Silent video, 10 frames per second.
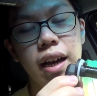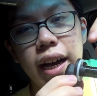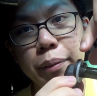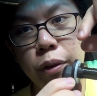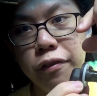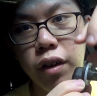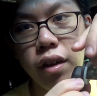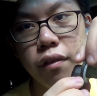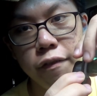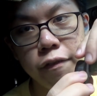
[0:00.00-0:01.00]
I
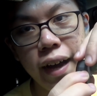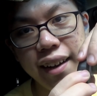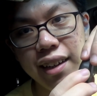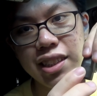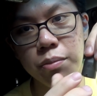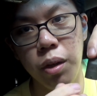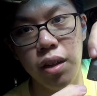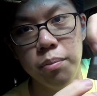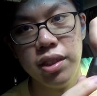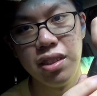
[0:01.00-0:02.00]
prefer fanless
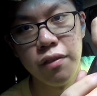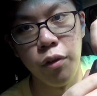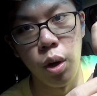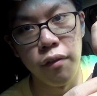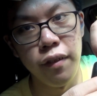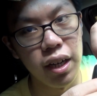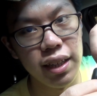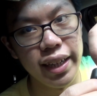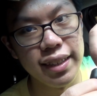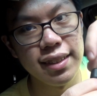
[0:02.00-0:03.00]
bulbs for fog
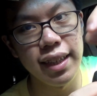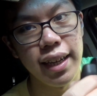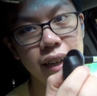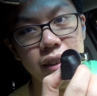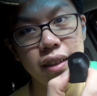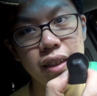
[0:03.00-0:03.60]
lights, and